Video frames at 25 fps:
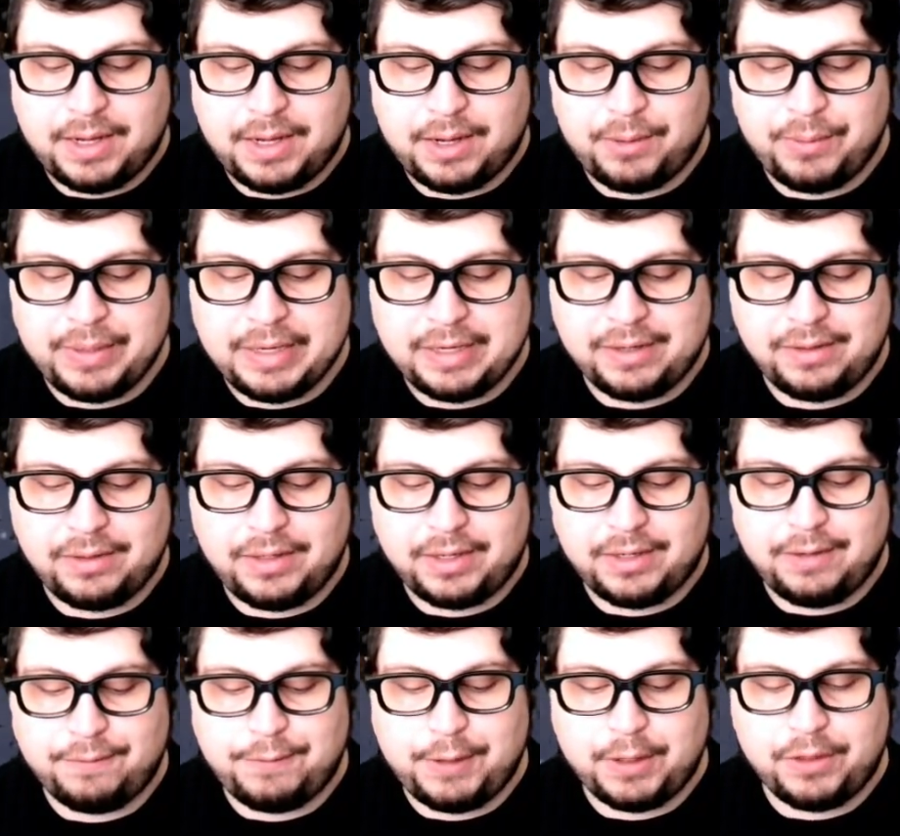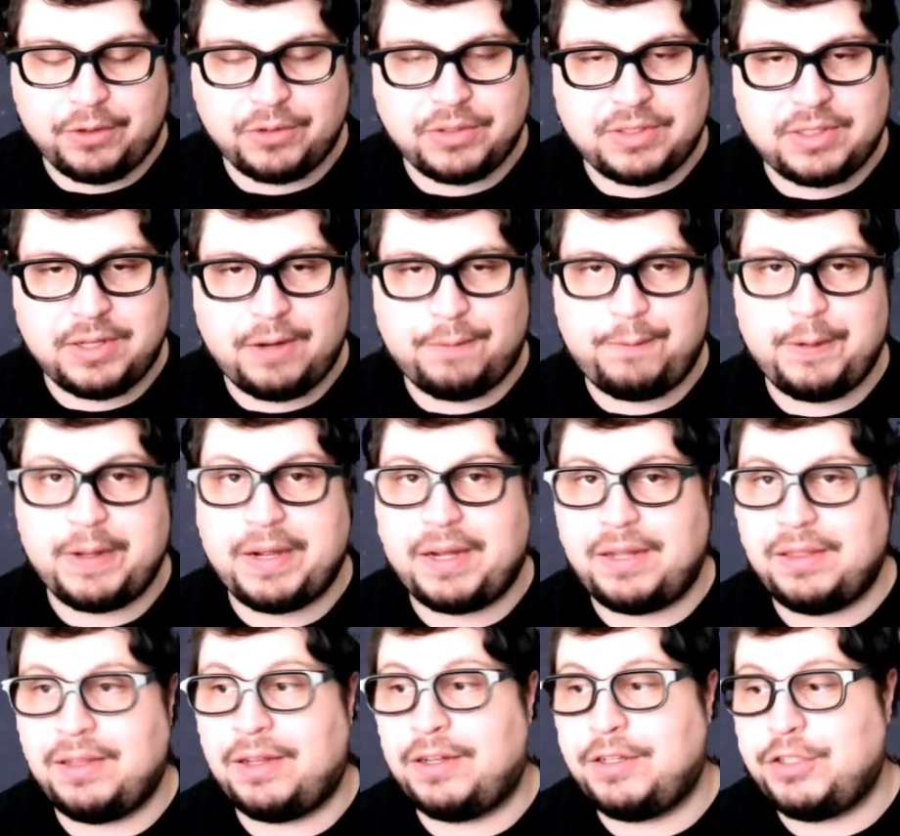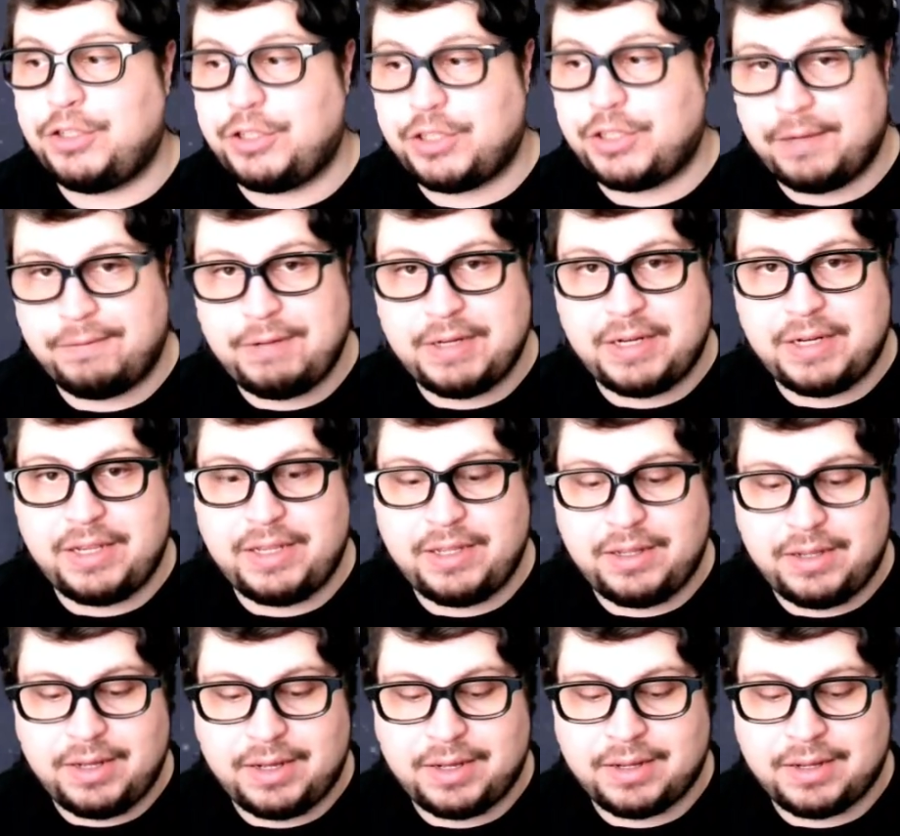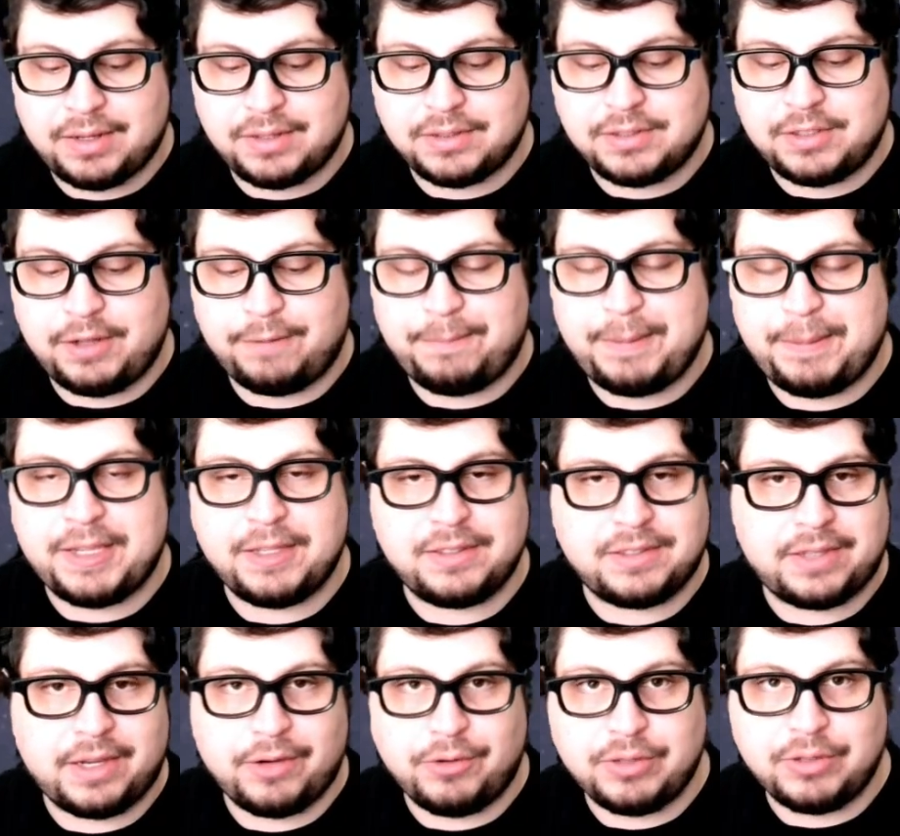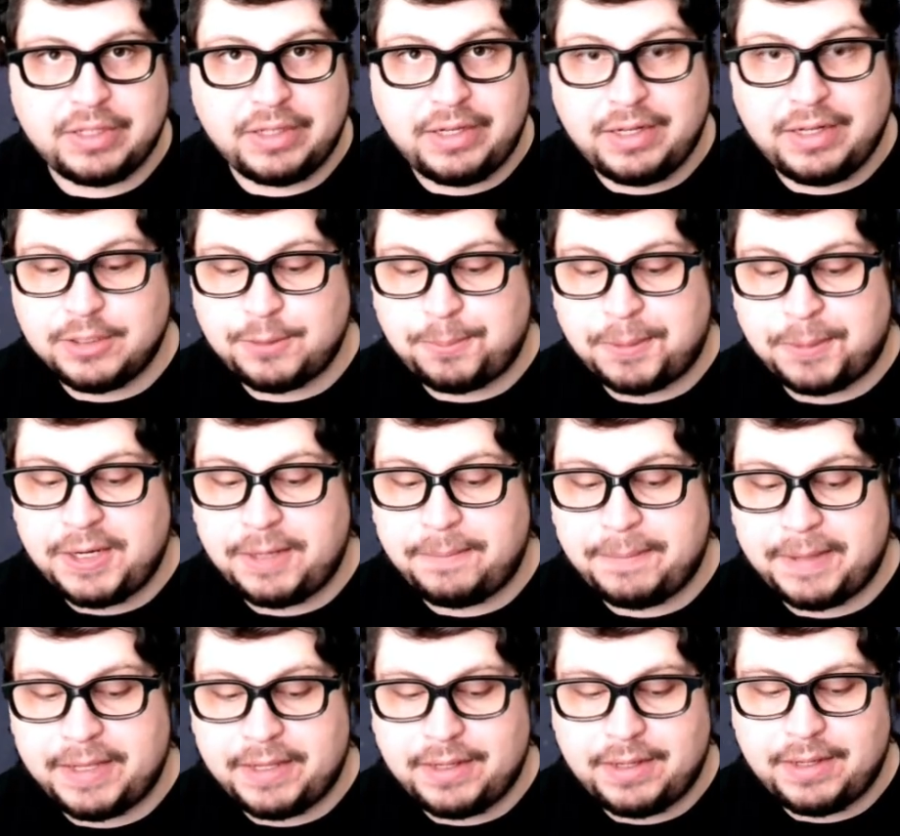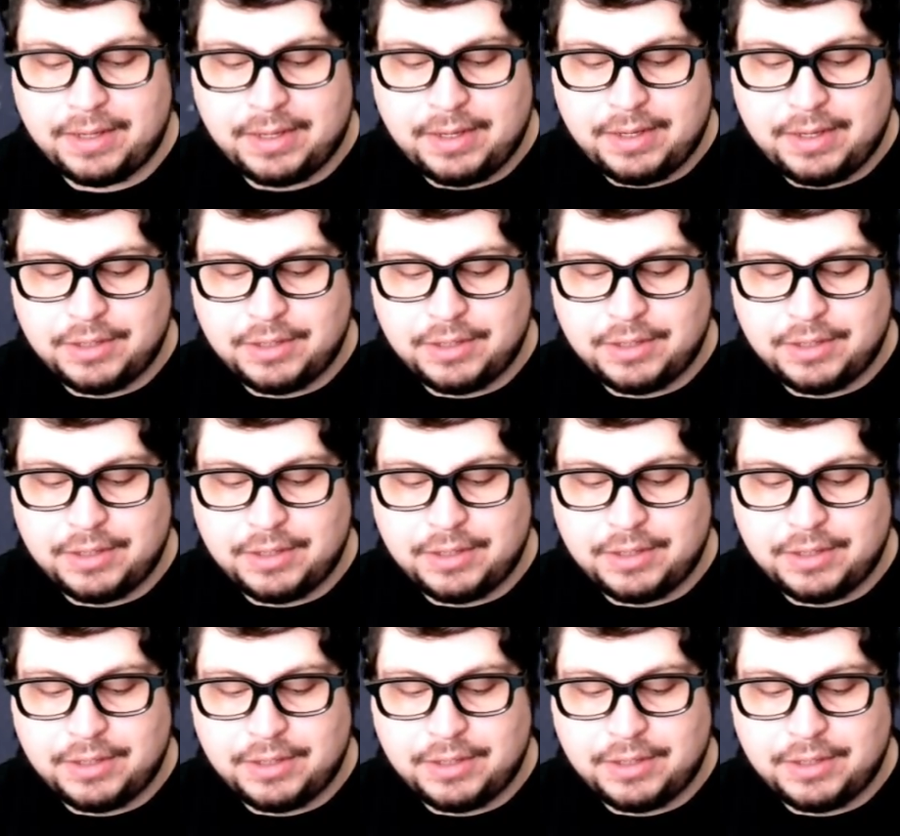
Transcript: We got a lot of other stuff. We got longevity stuff because Giratina is pretty big.